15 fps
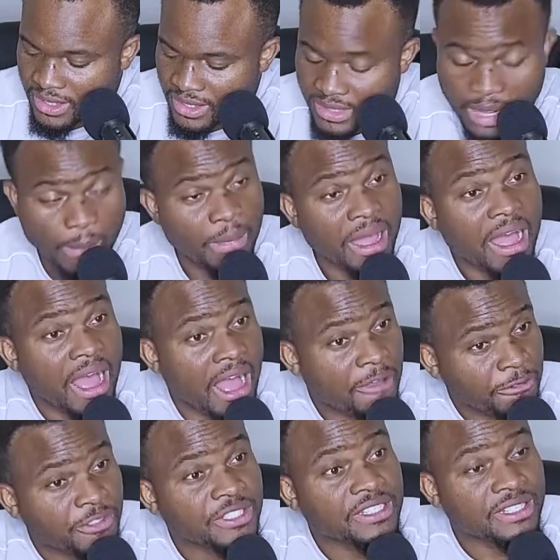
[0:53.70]
Now,
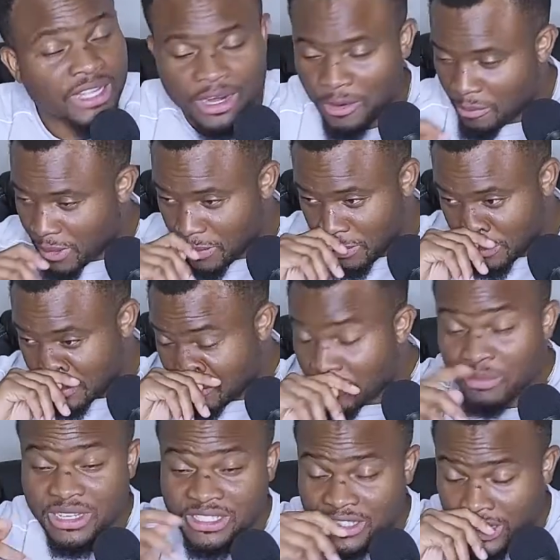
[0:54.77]
I've seen a lot of people, even
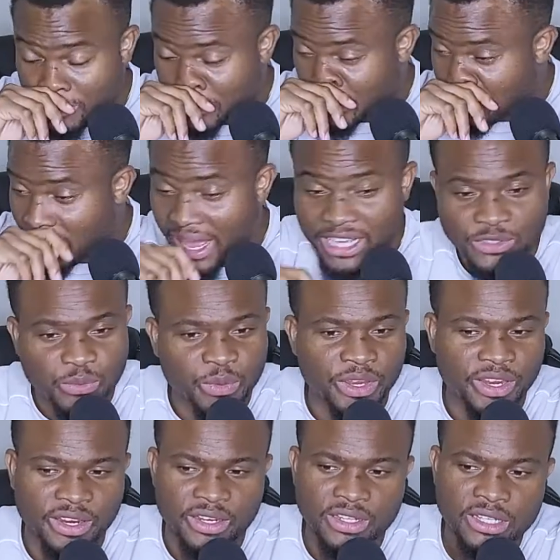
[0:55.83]
myself in the past,
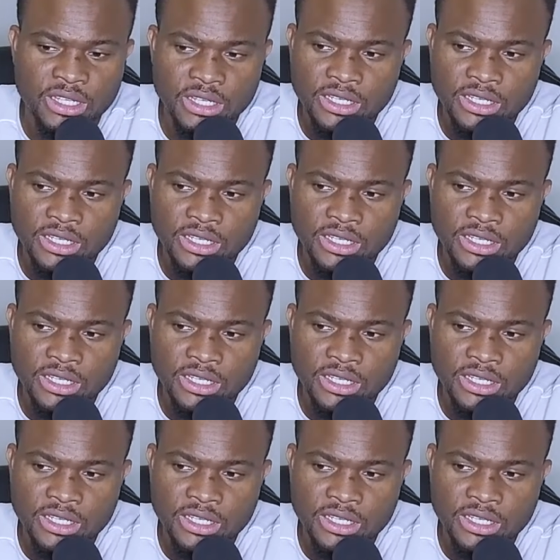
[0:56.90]
where